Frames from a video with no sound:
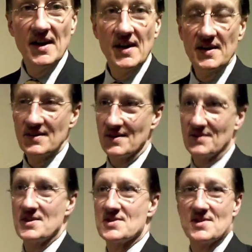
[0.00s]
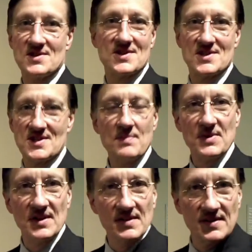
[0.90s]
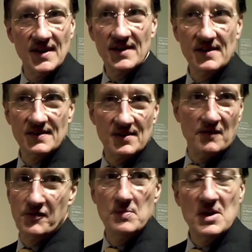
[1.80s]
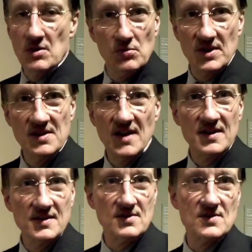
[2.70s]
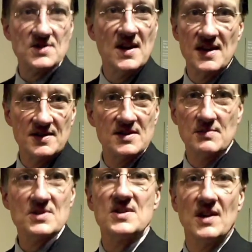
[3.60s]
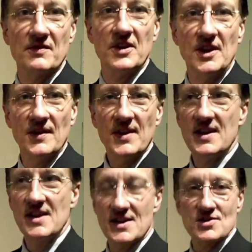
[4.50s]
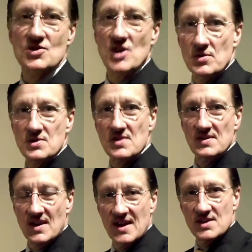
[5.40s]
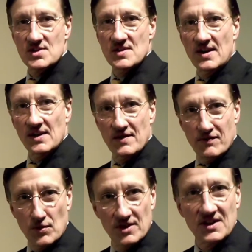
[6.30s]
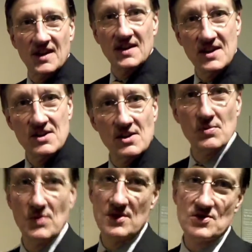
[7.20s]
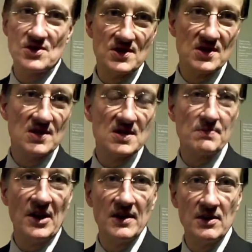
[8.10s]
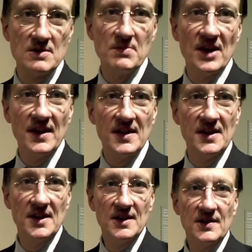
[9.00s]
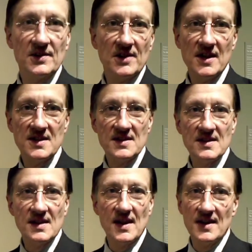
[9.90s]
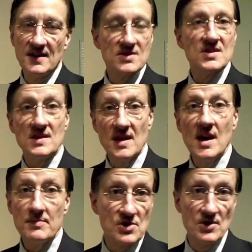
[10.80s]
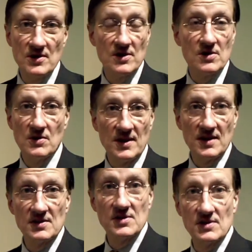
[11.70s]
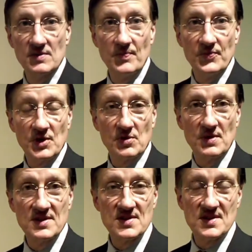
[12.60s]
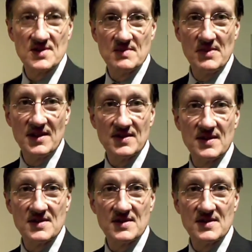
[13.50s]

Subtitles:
And this is something that Vermeer would not understand himself. He has chosen a style of working here which is inspired by Leiden, and it's an option according to criticism at